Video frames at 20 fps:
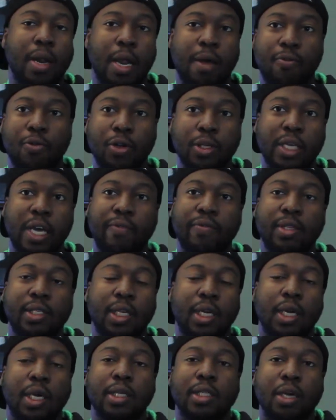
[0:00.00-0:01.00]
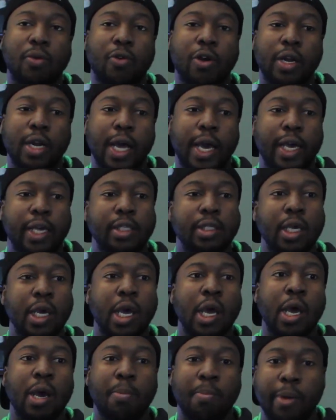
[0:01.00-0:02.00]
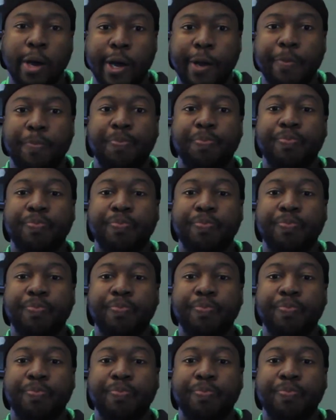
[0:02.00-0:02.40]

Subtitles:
and of course I haven't seen it because I work nights. But